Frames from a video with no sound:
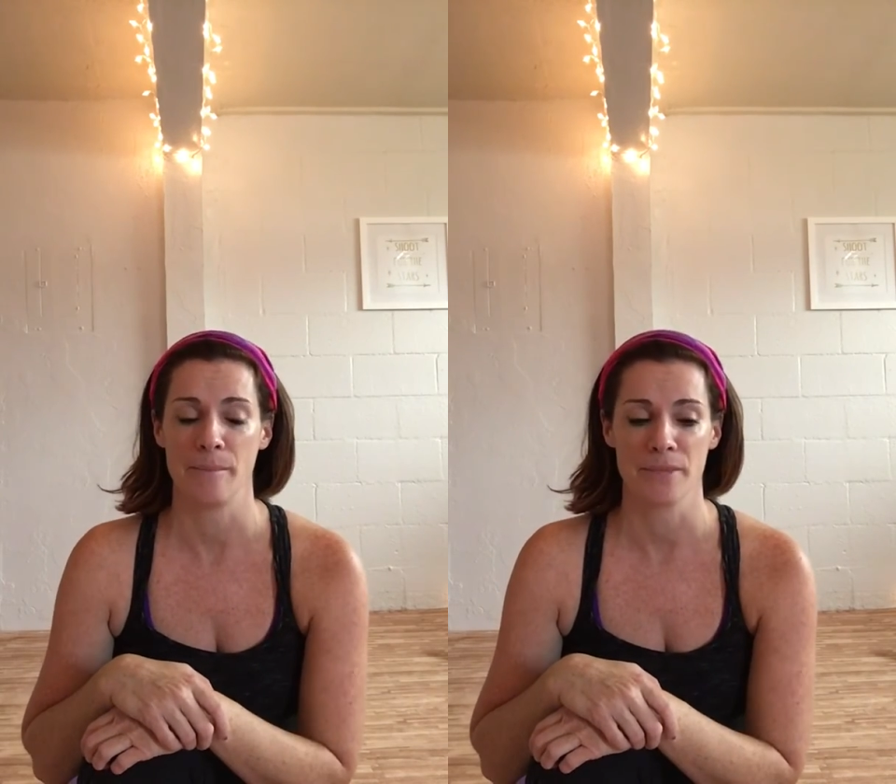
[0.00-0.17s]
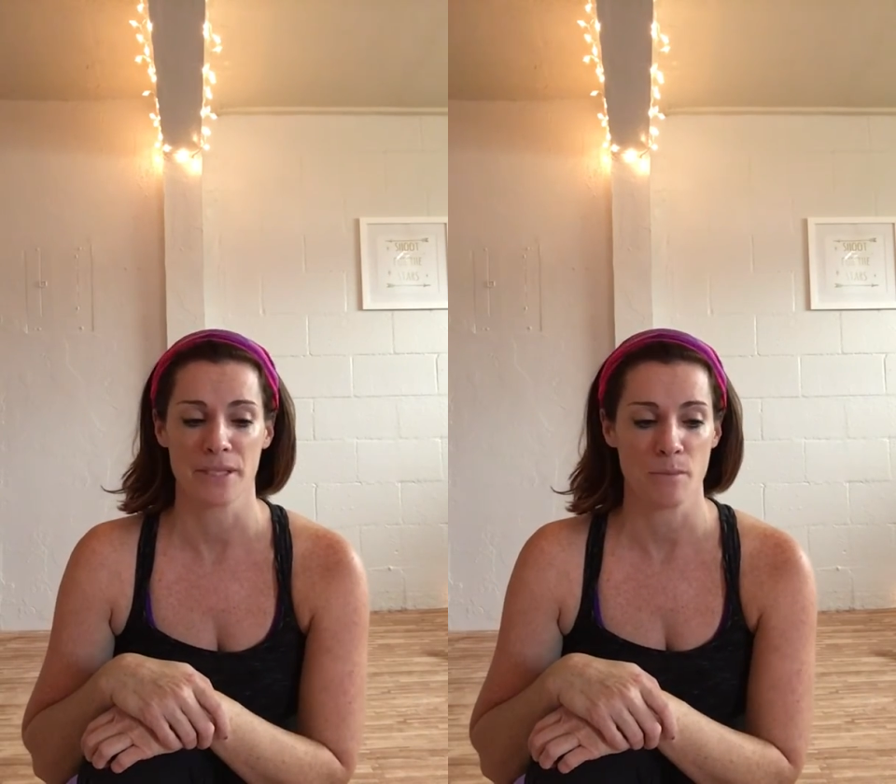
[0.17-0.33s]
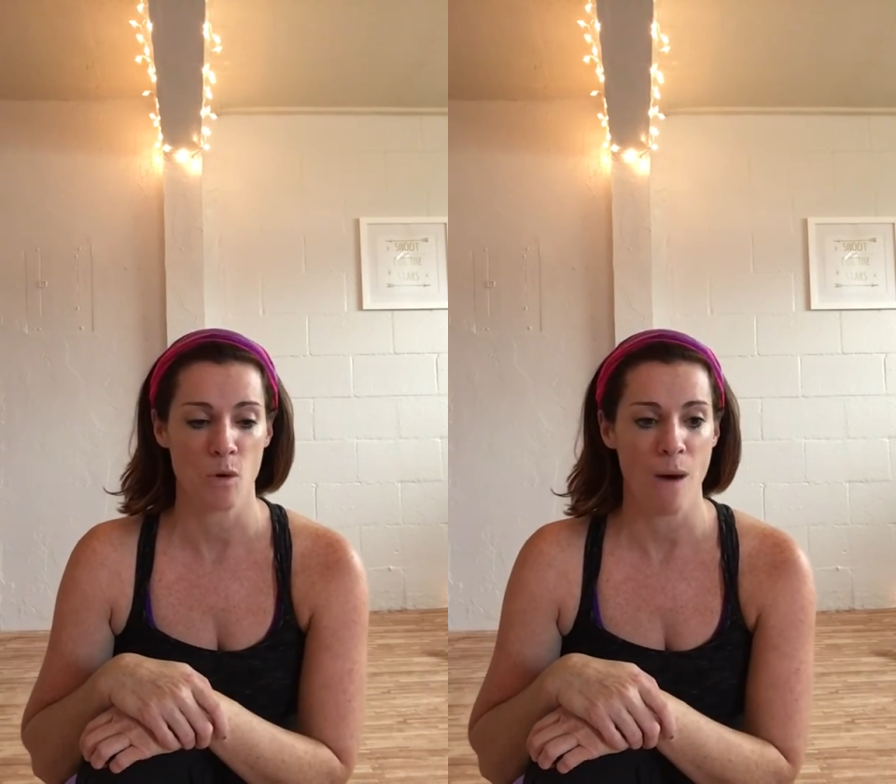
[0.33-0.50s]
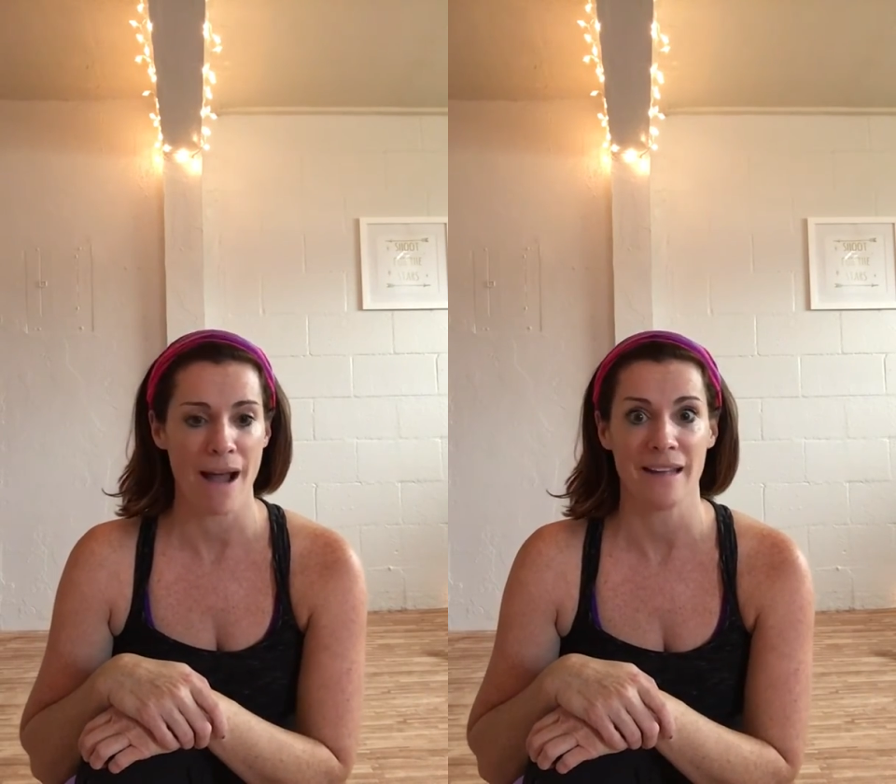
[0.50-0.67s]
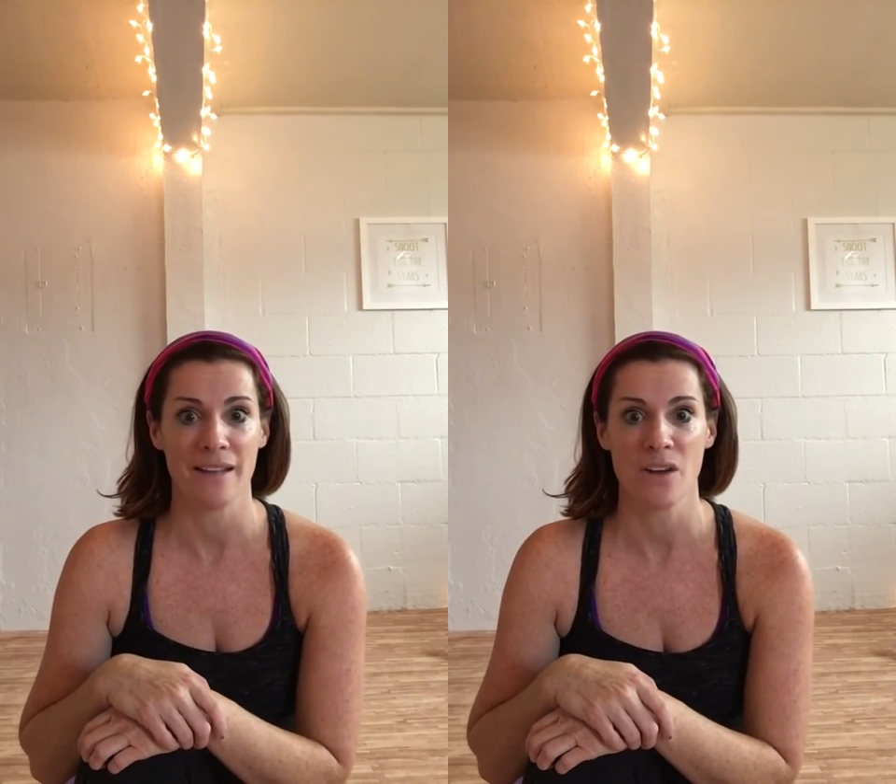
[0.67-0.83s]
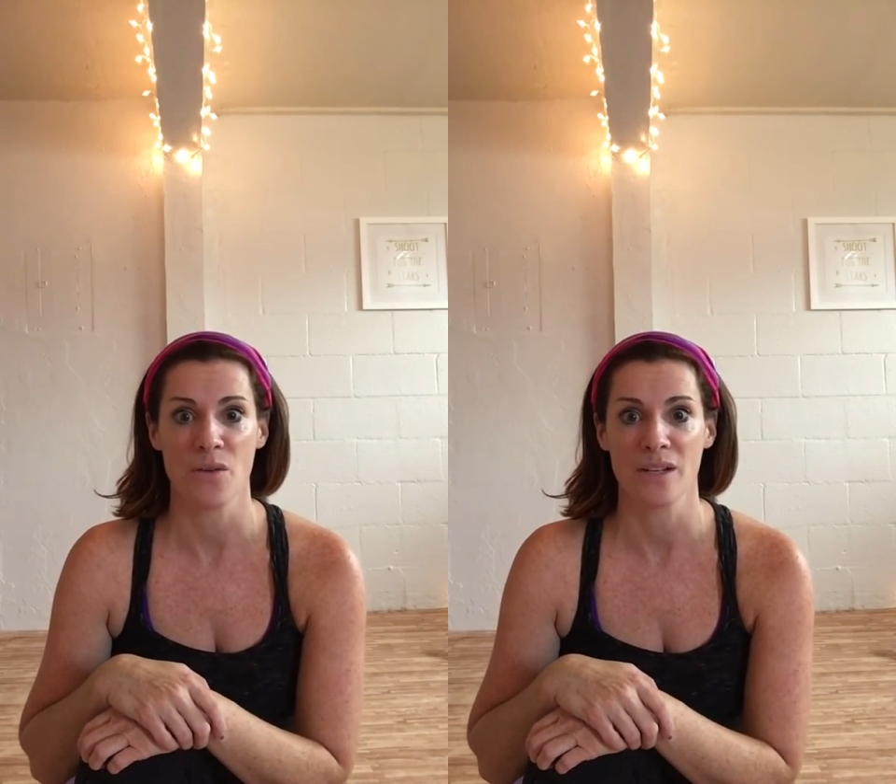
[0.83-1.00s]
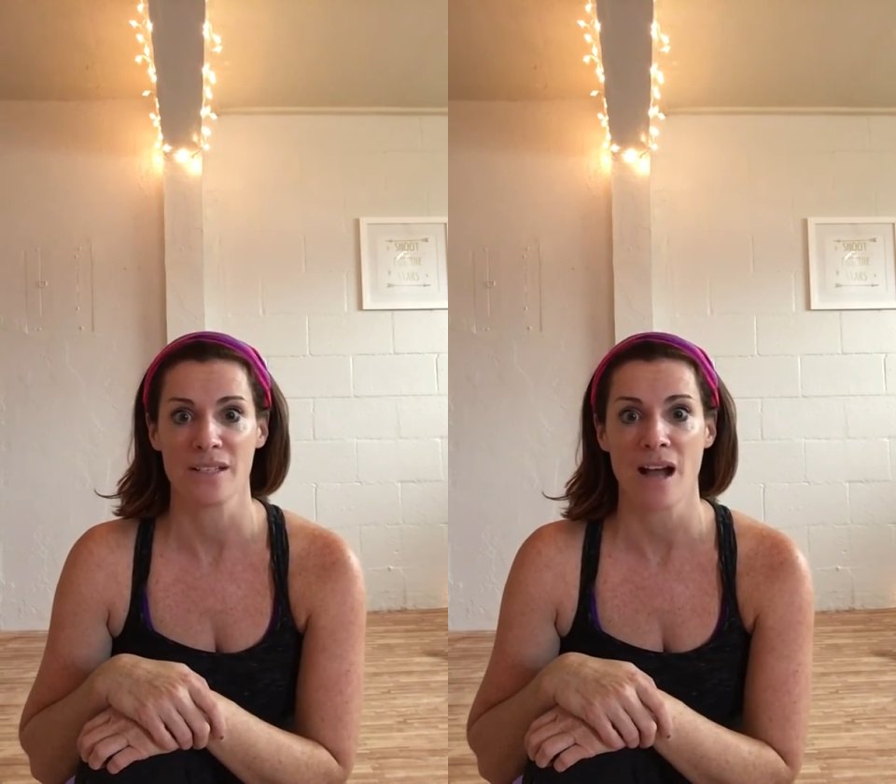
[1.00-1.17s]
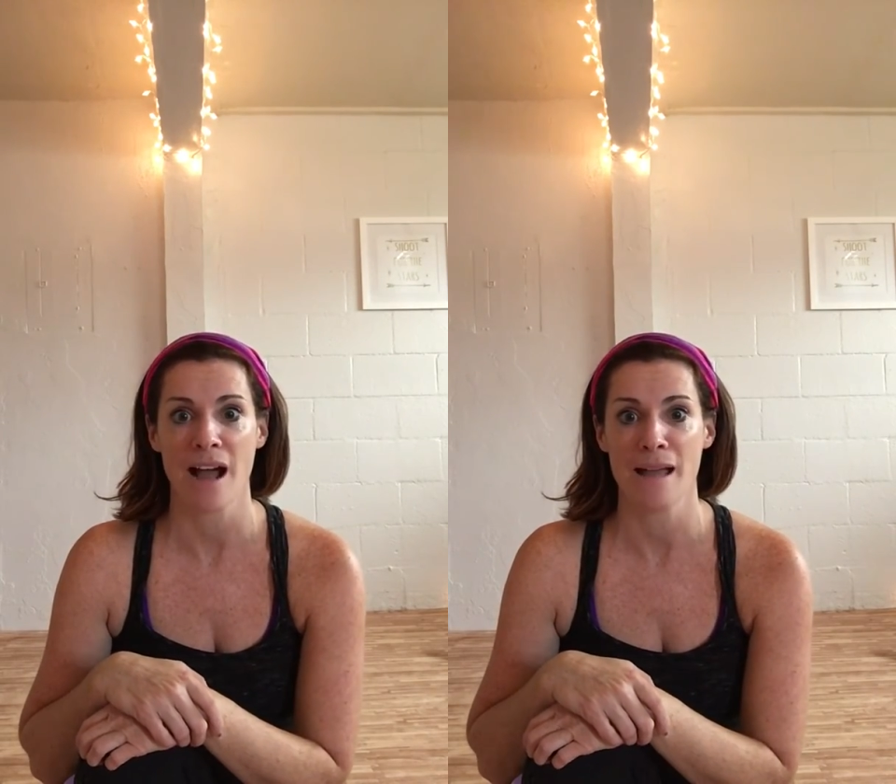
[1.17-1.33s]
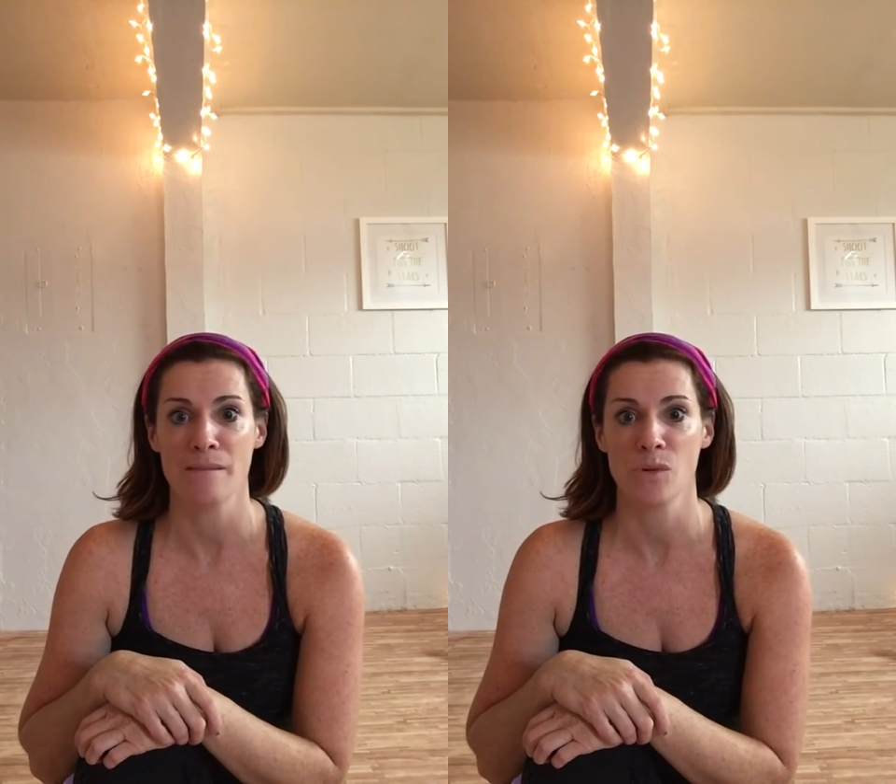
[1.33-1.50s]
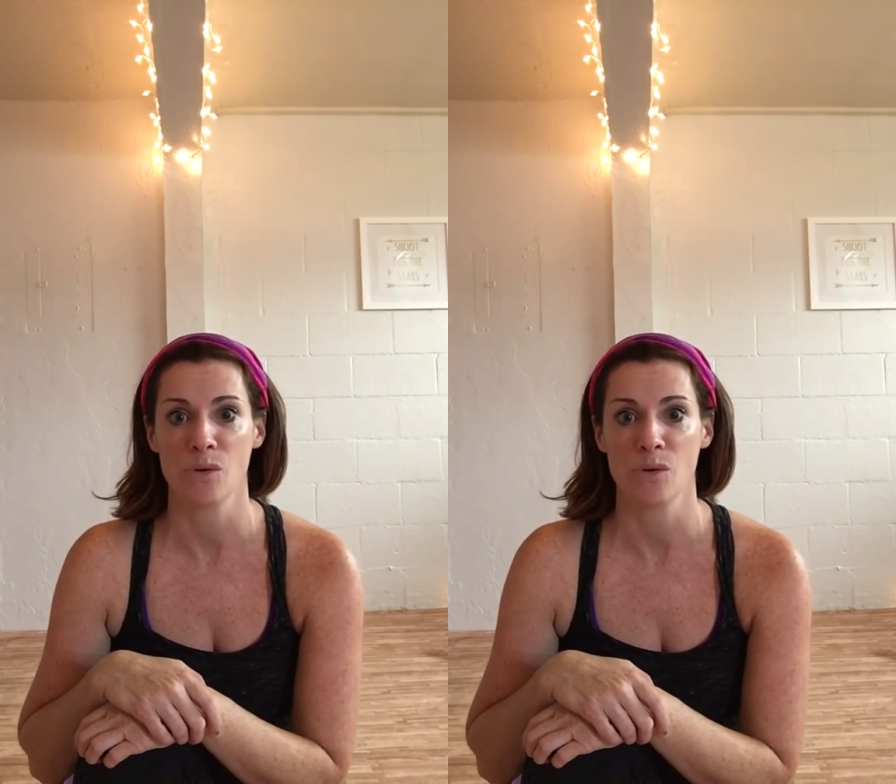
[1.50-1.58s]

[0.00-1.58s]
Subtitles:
some quiet yoga time